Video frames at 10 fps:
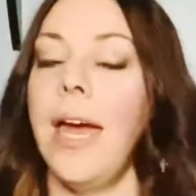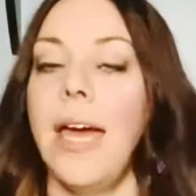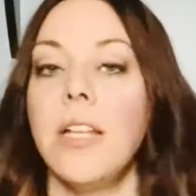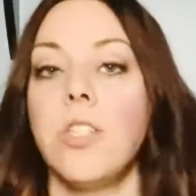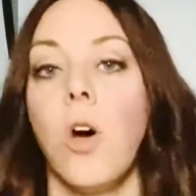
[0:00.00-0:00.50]

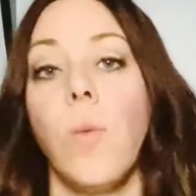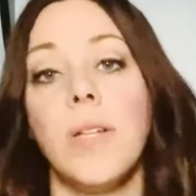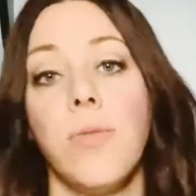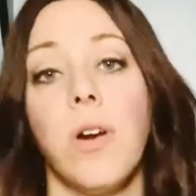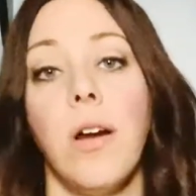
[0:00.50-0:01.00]
And it's
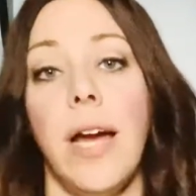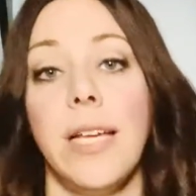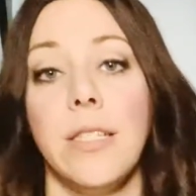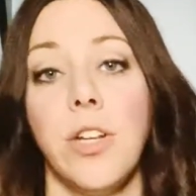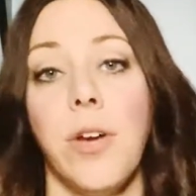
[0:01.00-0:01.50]
always for our
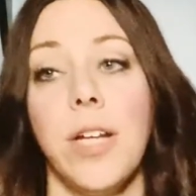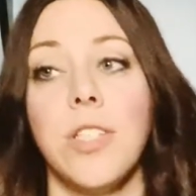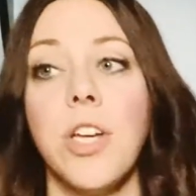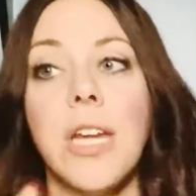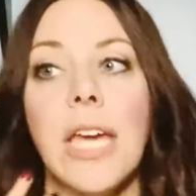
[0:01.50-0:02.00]
highest and
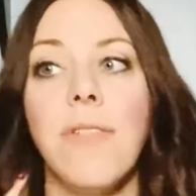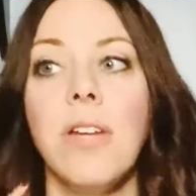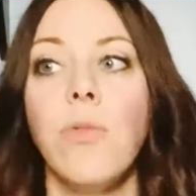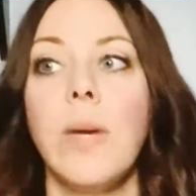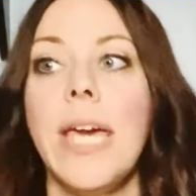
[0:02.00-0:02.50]
greatest good.
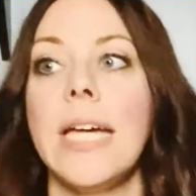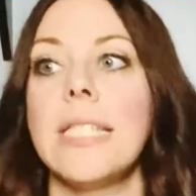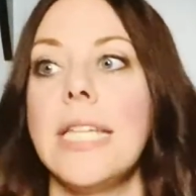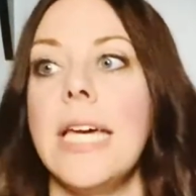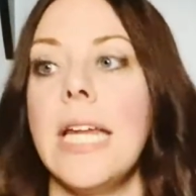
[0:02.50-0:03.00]
Even if we
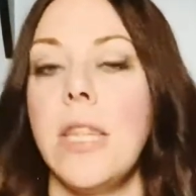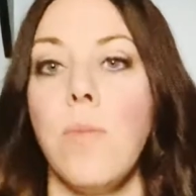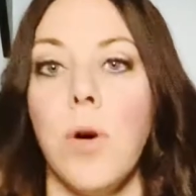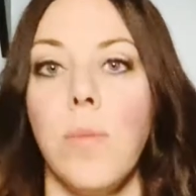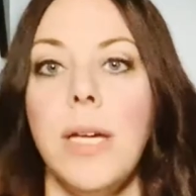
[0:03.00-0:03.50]
can't see it in the
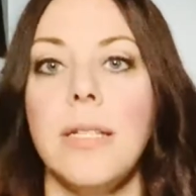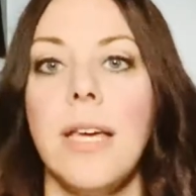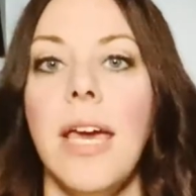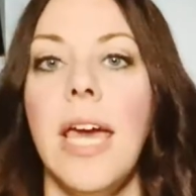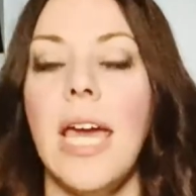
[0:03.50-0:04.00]
moment,
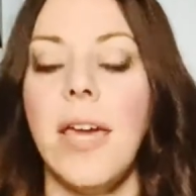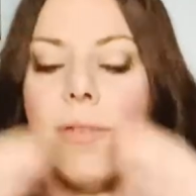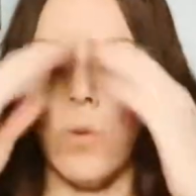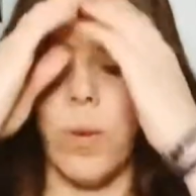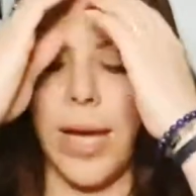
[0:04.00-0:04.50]

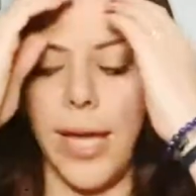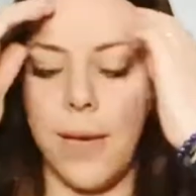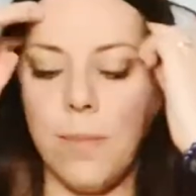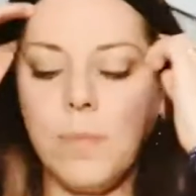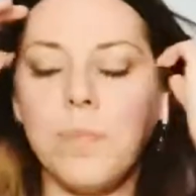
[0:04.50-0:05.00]
even
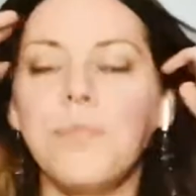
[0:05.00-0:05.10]
when